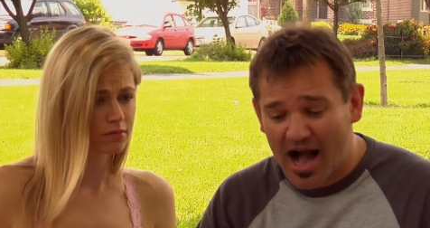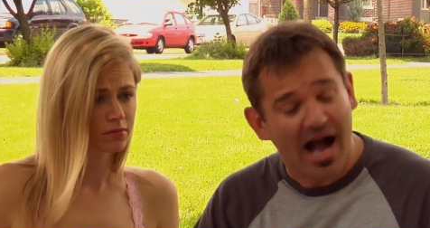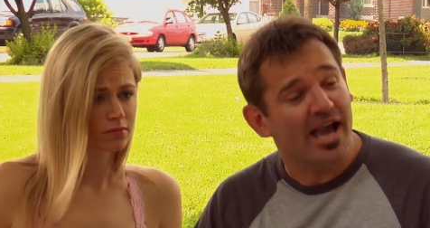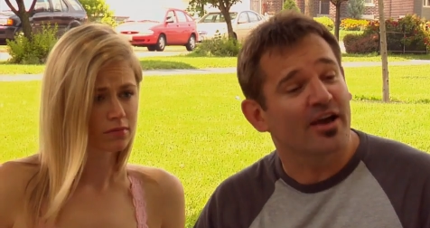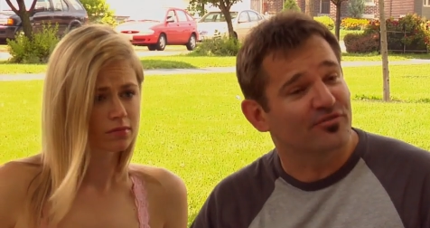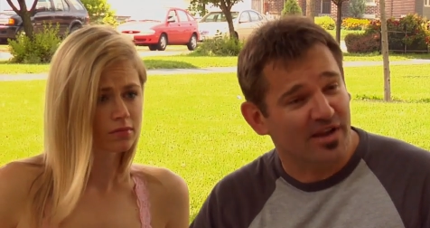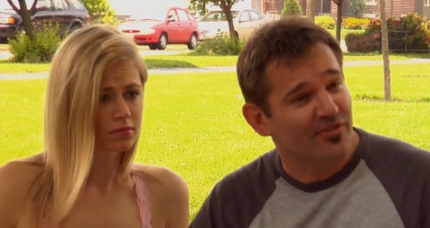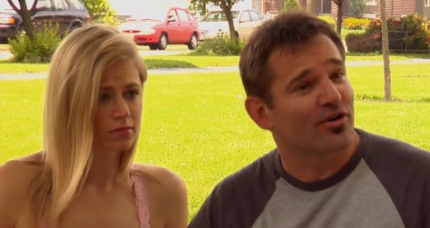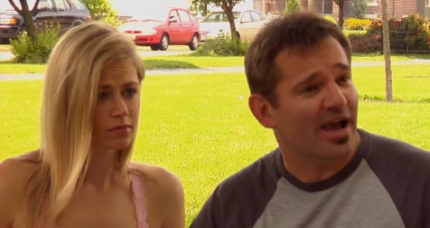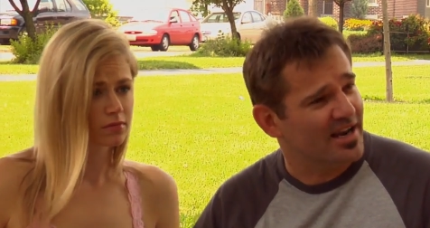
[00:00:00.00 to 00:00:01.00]
Speaker 1: I have
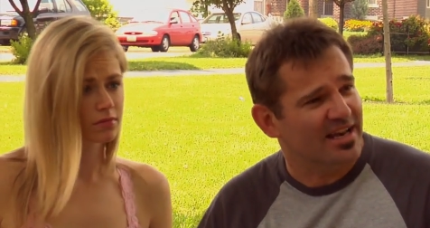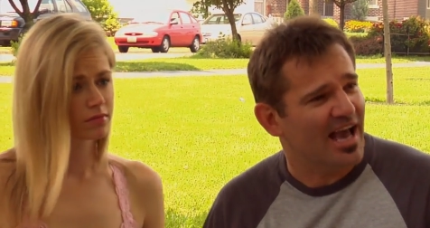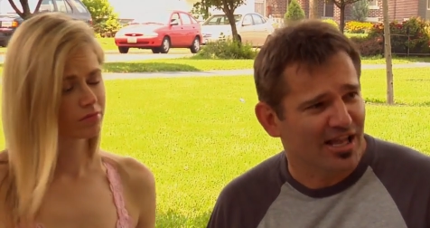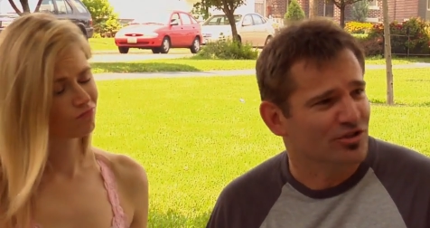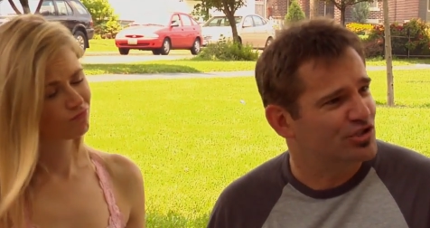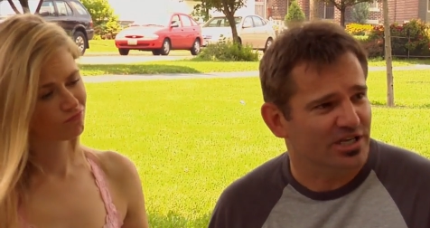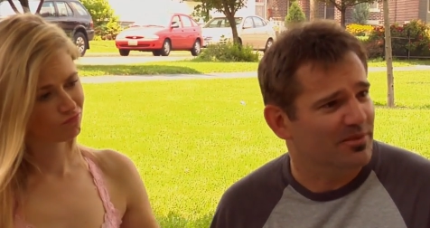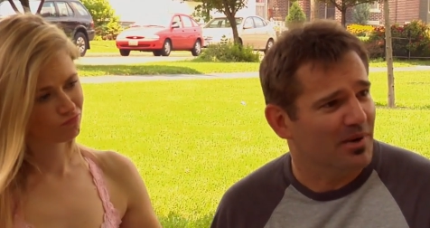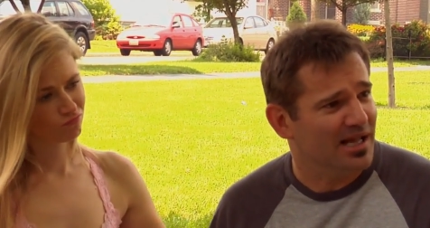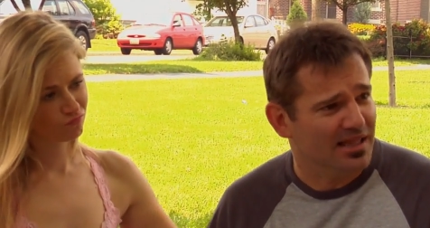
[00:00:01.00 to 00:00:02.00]
never had an allergy
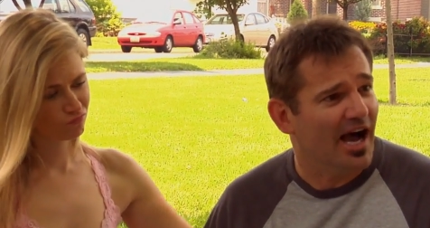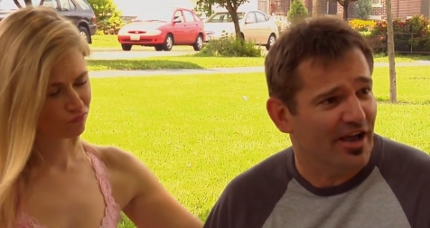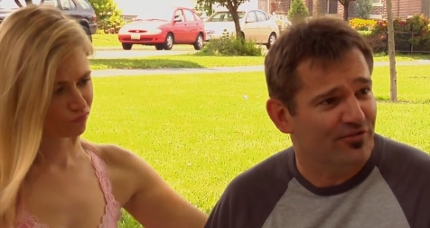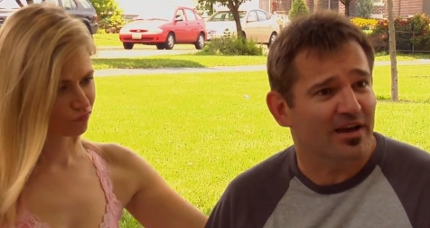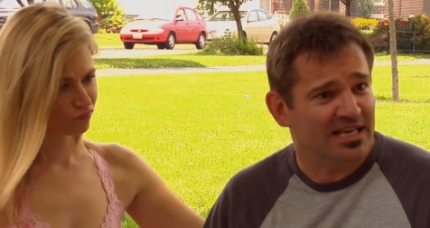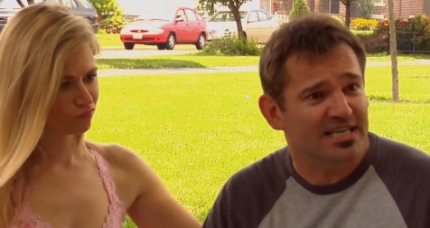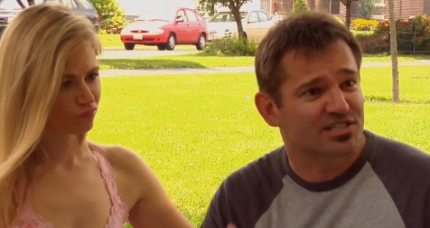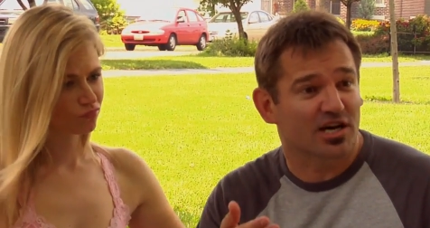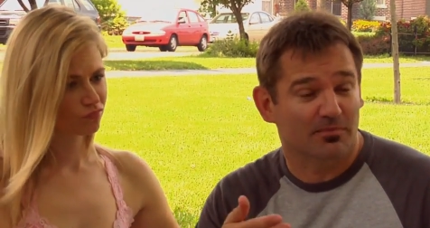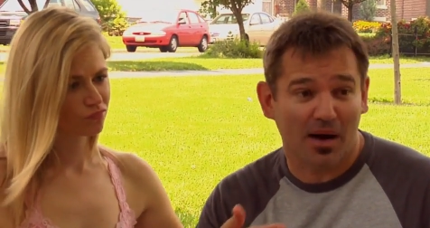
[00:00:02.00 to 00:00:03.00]
in my life, and
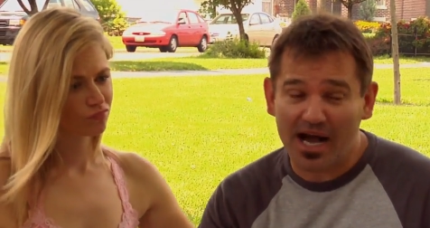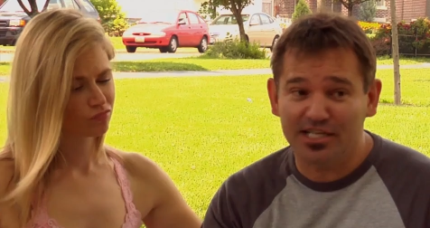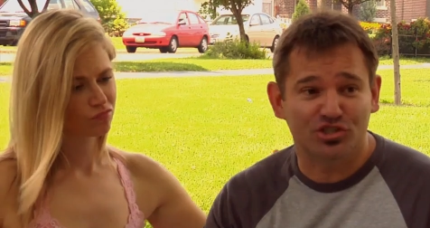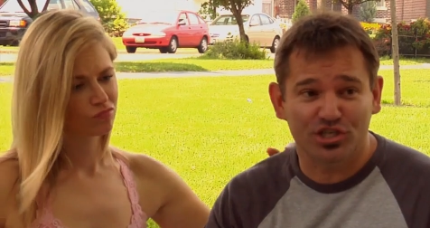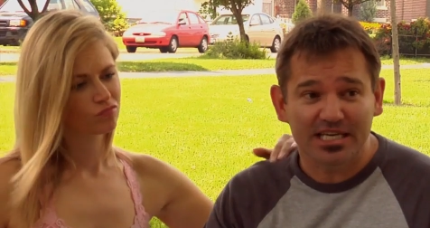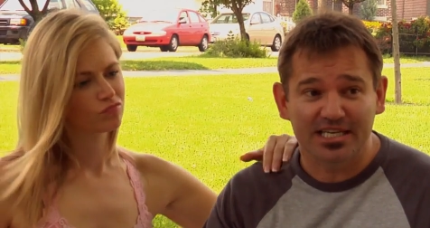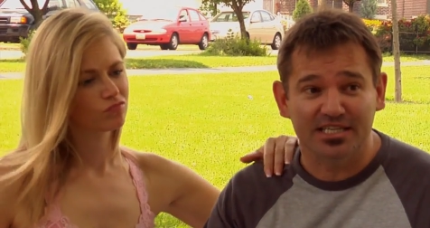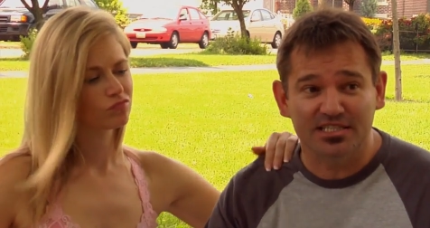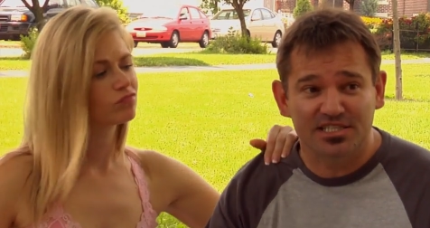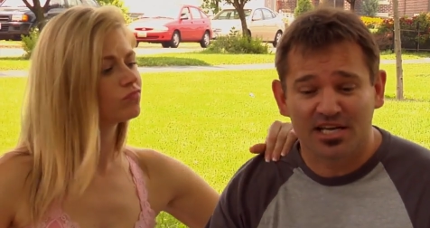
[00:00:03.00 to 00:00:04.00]
he's uh, got ah. my
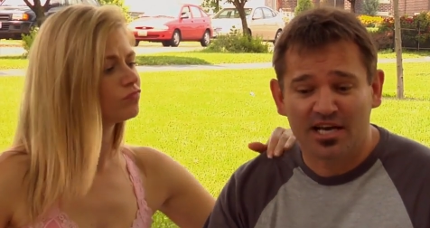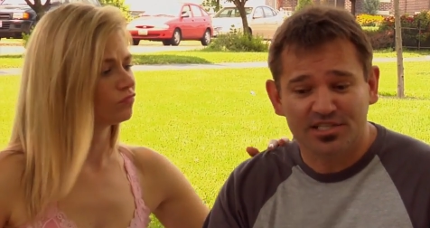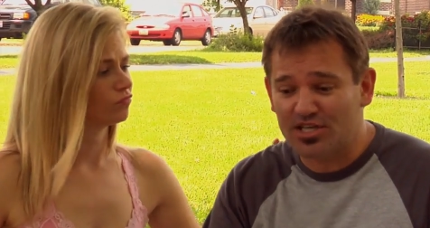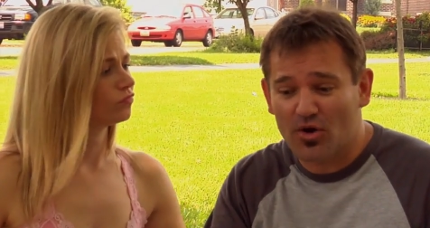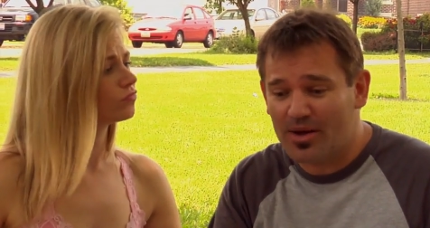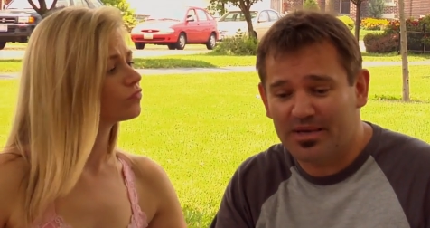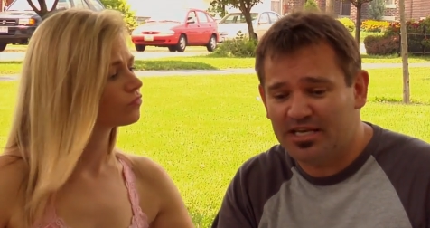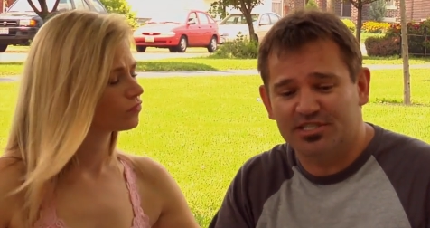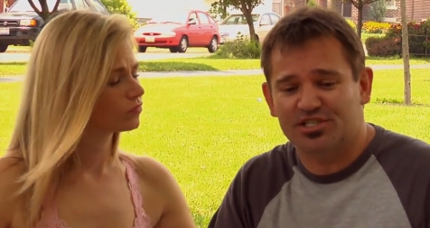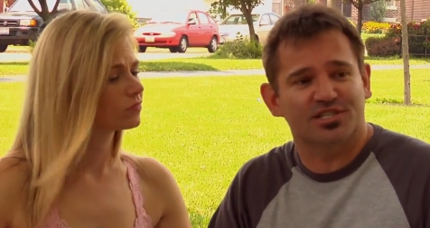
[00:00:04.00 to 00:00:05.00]
genes, so, uh, I
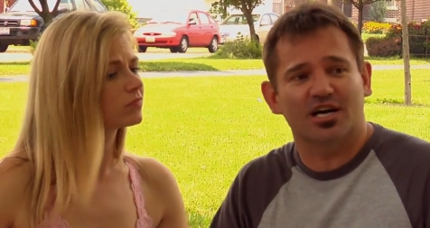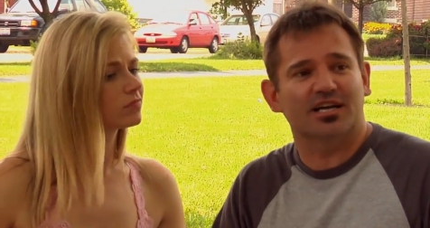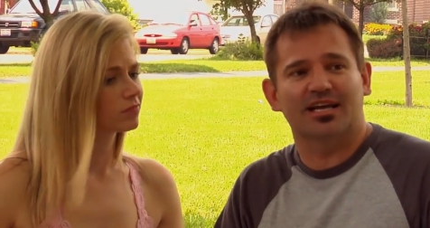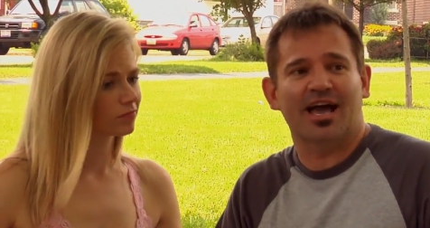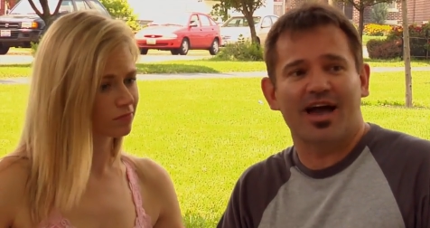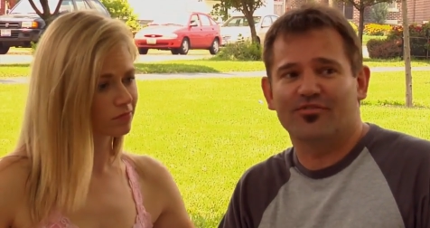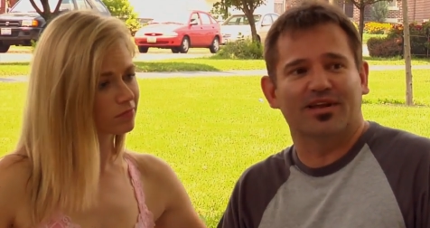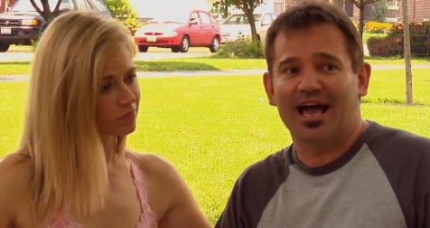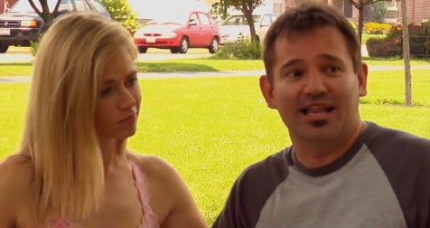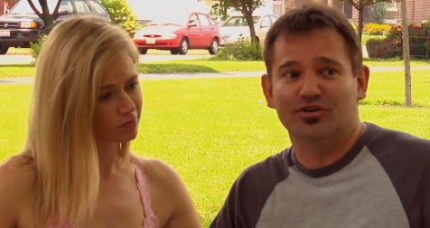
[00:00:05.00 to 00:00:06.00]
mean, he's just not going to have
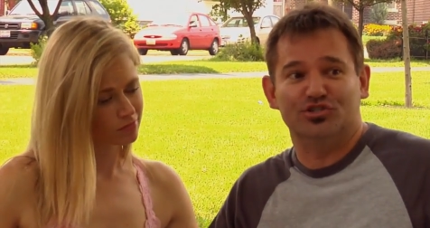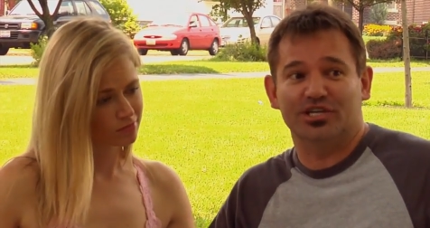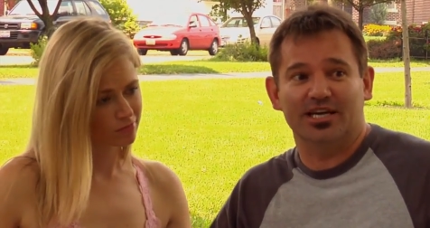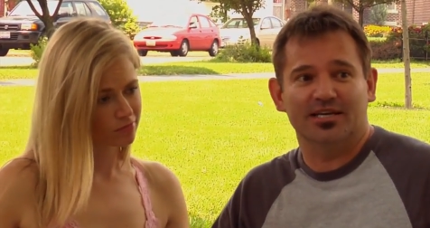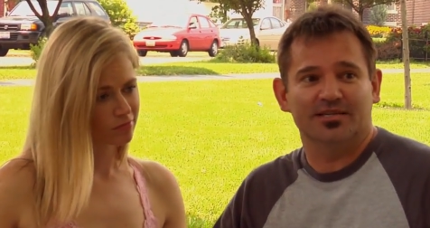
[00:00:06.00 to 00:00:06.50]
an allergy.